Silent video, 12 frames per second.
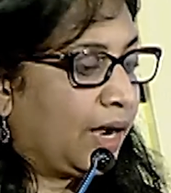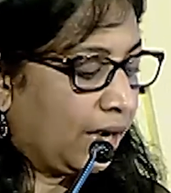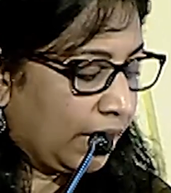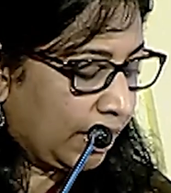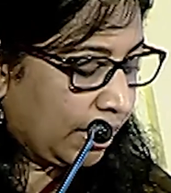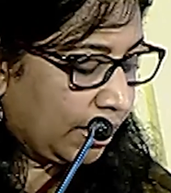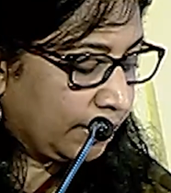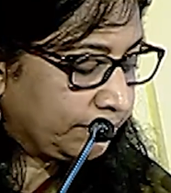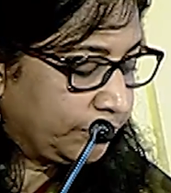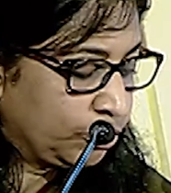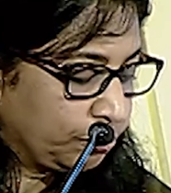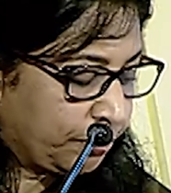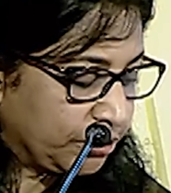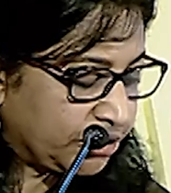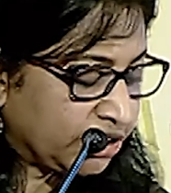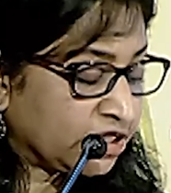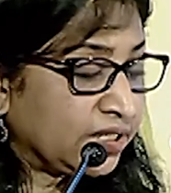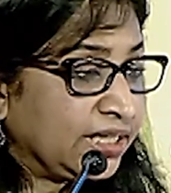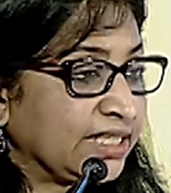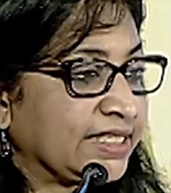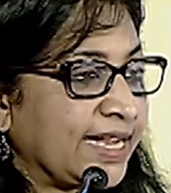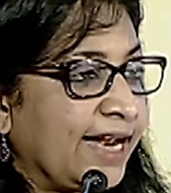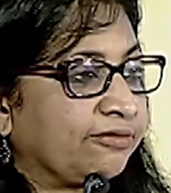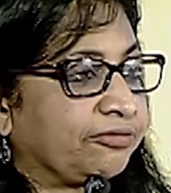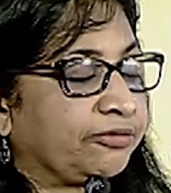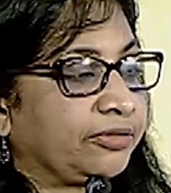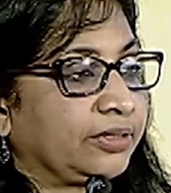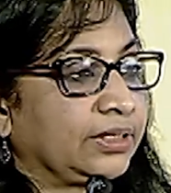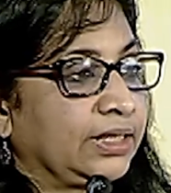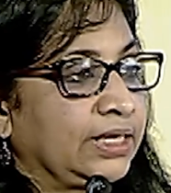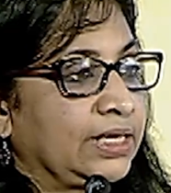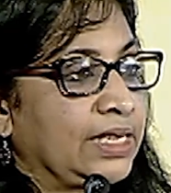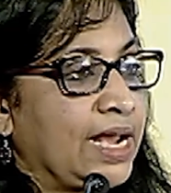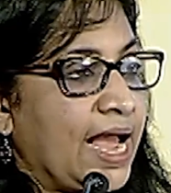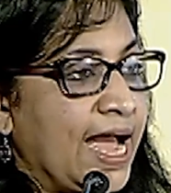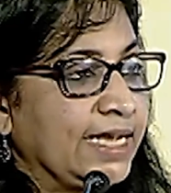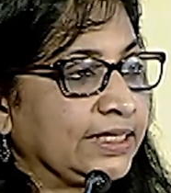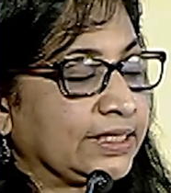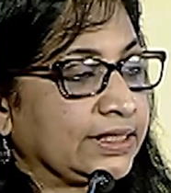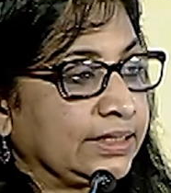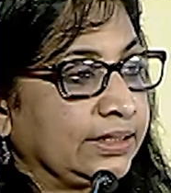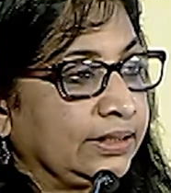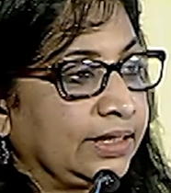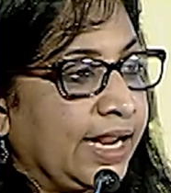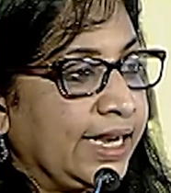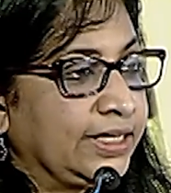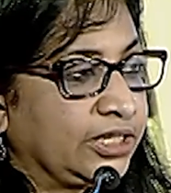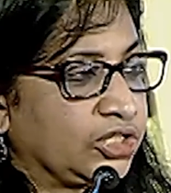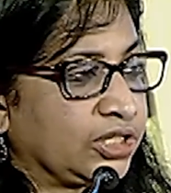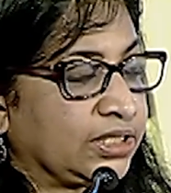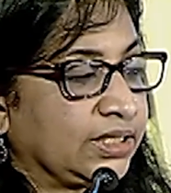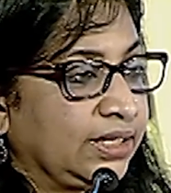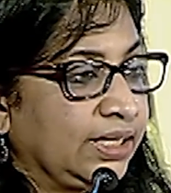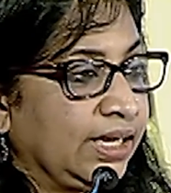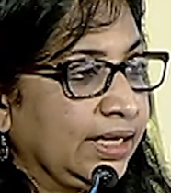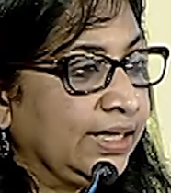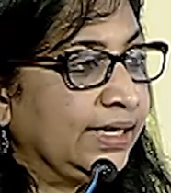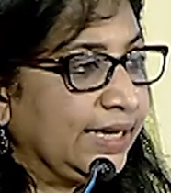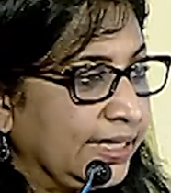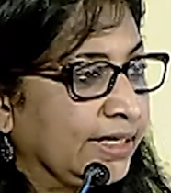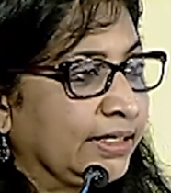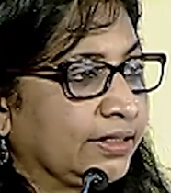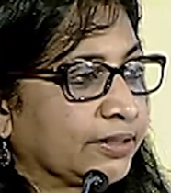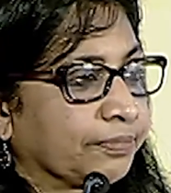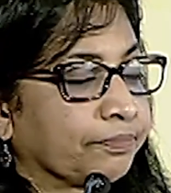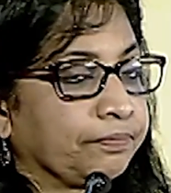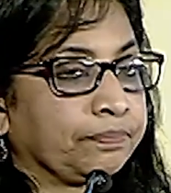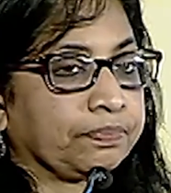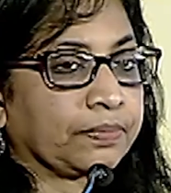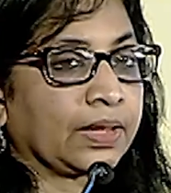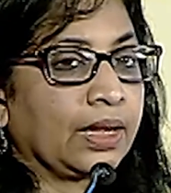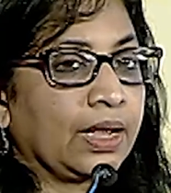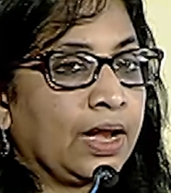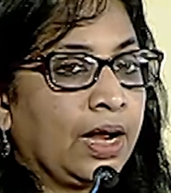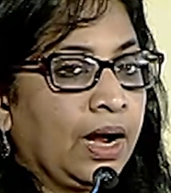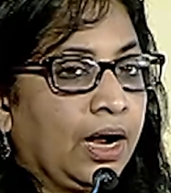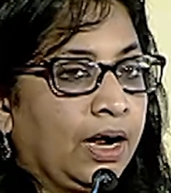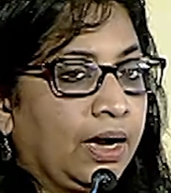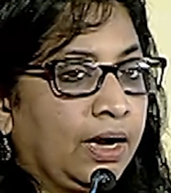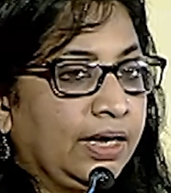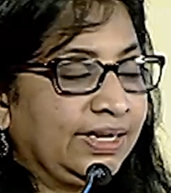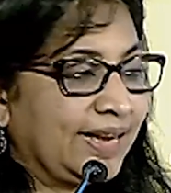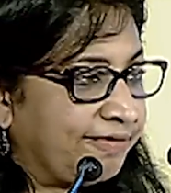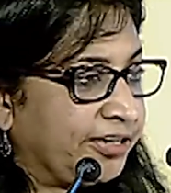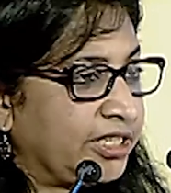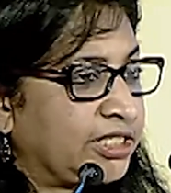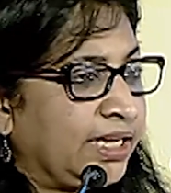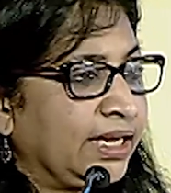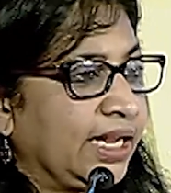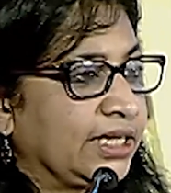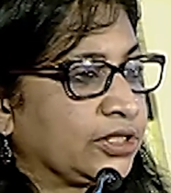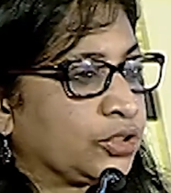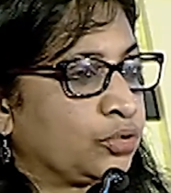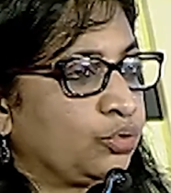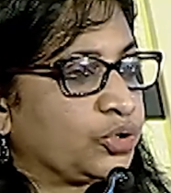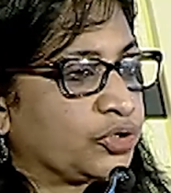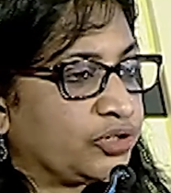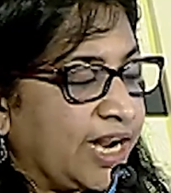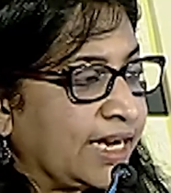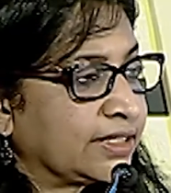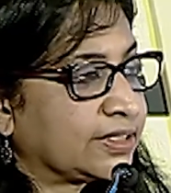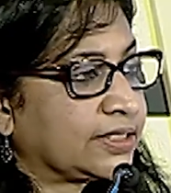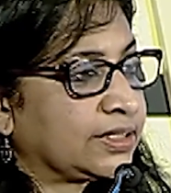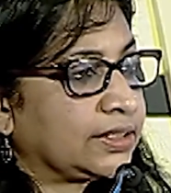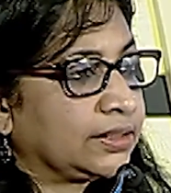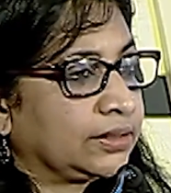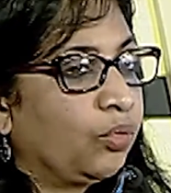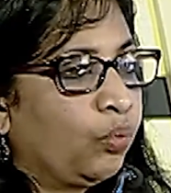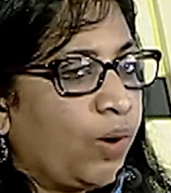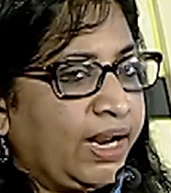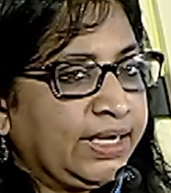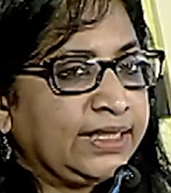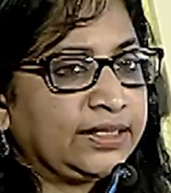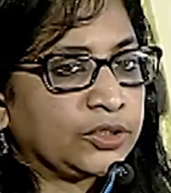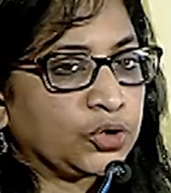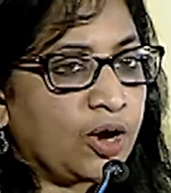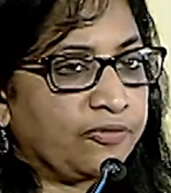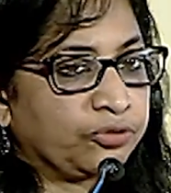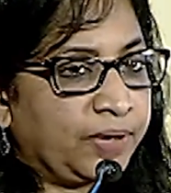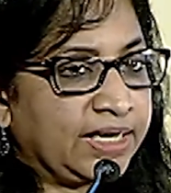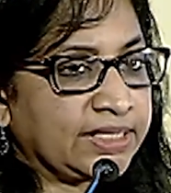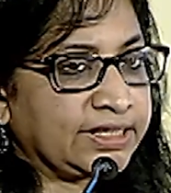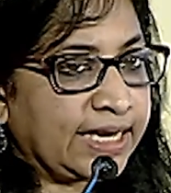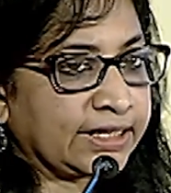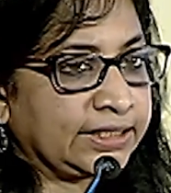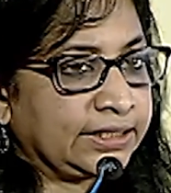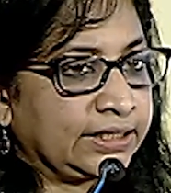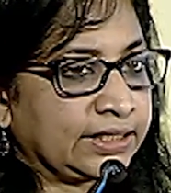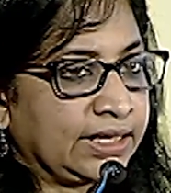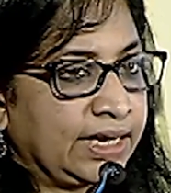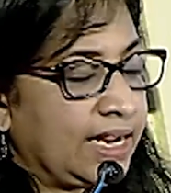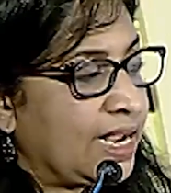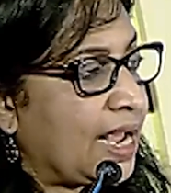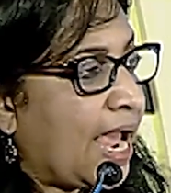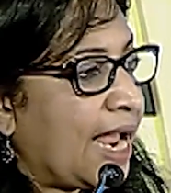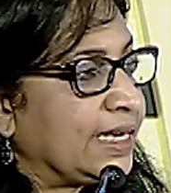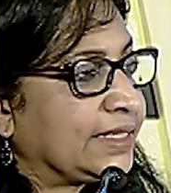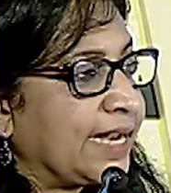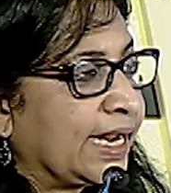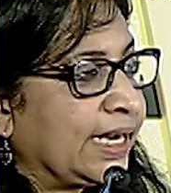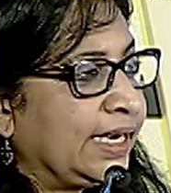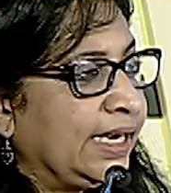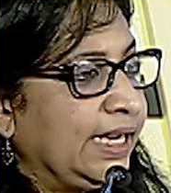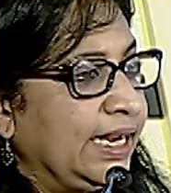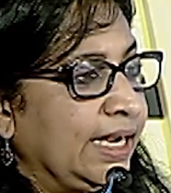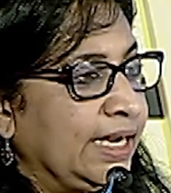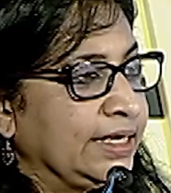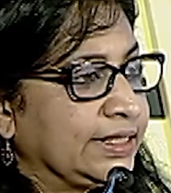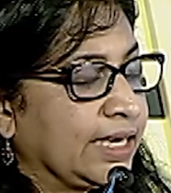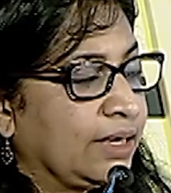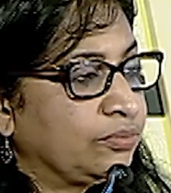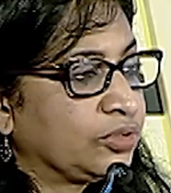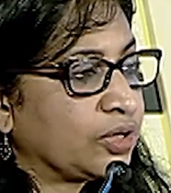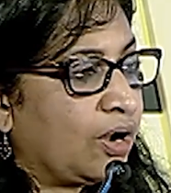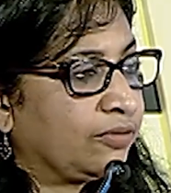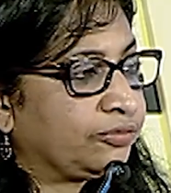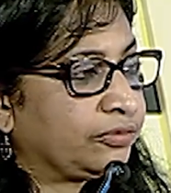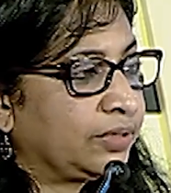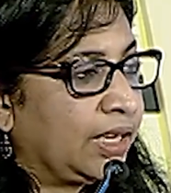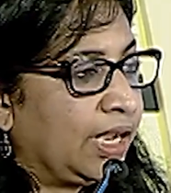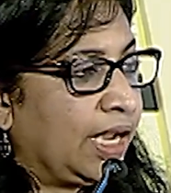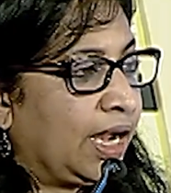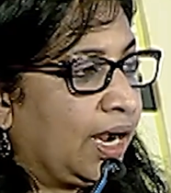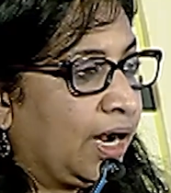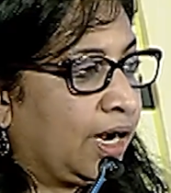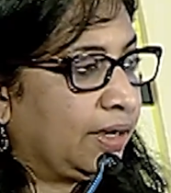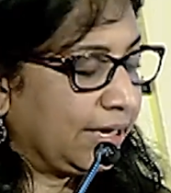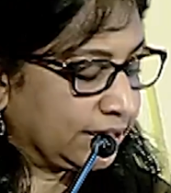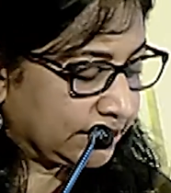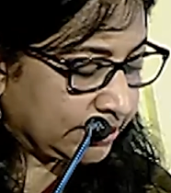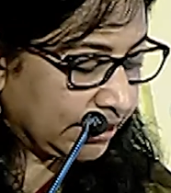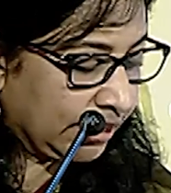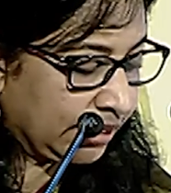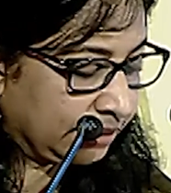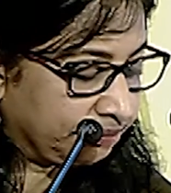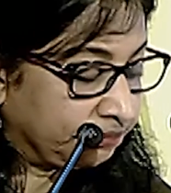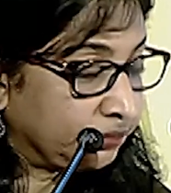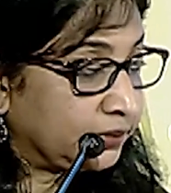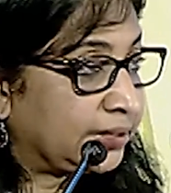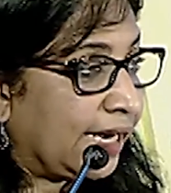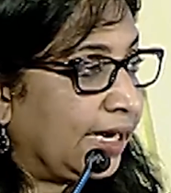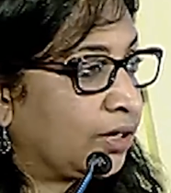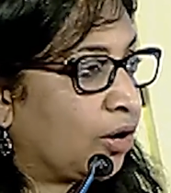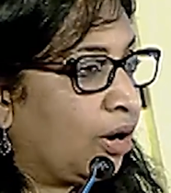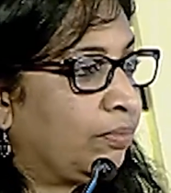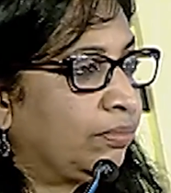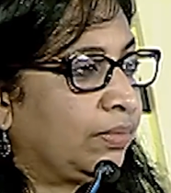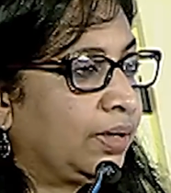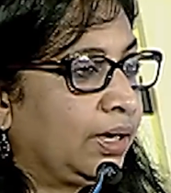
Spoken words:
to position itself as a digital leader, leveraging its two strengths, one in the software sector, and secondly, in terms of its telecom